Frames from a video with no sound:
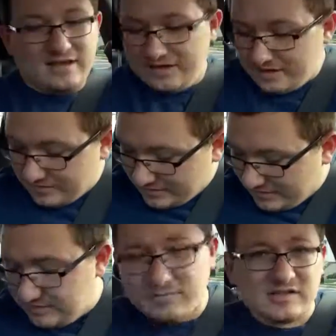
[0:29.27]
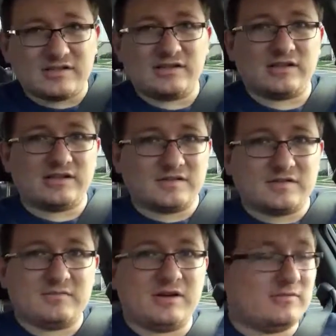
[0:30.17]
And I need my sunglasses,
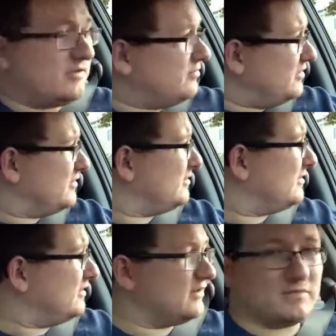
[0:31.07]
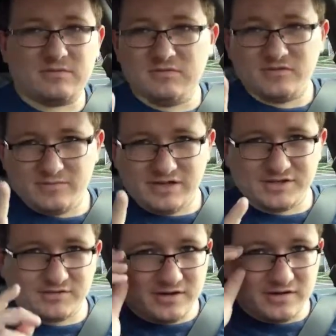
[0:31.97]
bear with me. A little bit of movie
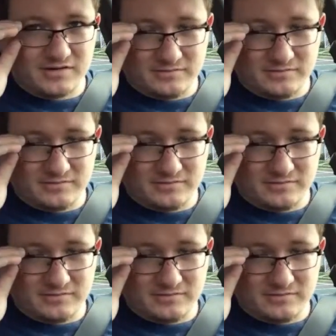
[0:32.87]
magic right here.